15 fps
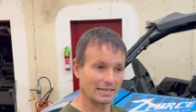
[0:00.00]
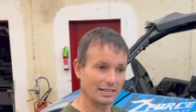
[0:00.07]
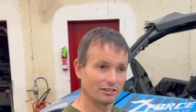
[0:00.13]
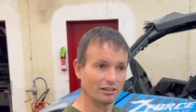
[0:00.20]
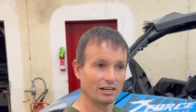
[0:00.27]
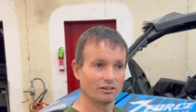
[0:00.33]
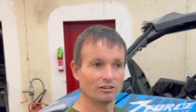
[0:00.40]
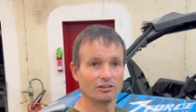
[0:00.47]
I don't,
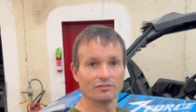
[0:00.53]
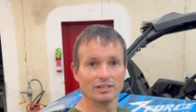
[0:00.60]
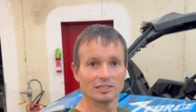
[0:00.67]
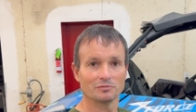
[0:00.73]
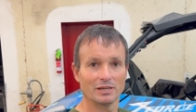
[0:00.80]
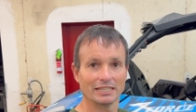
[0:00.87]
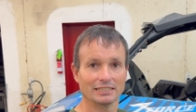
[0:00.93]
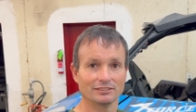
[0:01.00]
I don't know if that's
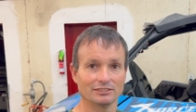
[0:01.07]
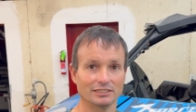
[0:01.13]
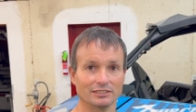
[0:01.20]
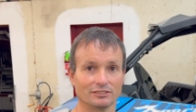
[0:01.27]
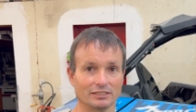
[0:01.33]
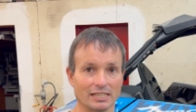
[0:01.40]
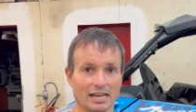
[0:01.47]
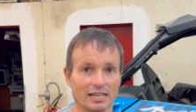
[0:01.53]
making sense,
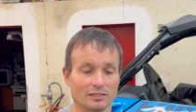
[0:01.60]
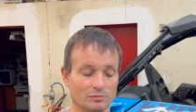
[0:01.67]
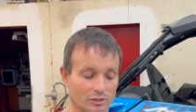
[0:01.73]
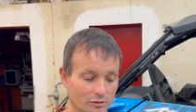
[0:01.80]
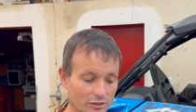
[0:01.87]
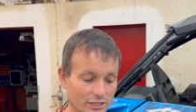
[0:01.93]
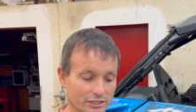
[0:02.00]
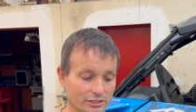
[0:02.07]
guys, but
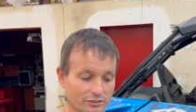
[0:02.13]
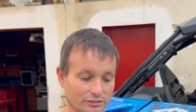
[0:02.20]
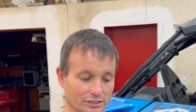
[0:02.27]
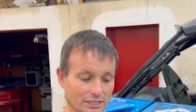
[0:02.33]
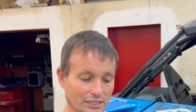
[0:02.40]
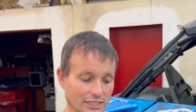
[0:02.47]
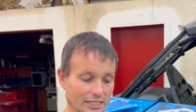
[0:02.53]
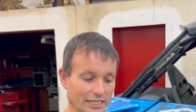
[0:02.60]
we oh, just, oh,
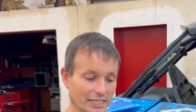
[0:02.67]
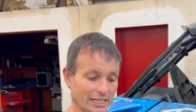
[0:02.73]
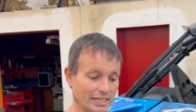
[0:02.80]
yeah.